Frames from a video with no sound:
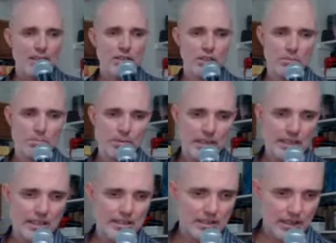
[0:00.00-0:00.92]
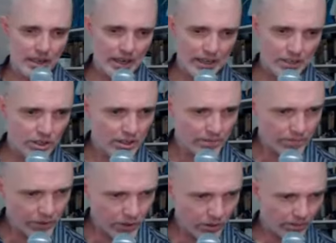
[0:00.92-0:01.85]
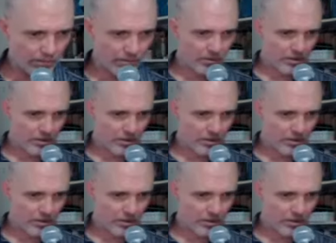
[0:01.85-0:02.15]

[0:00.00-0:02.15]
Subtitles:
Just please, can I just feel,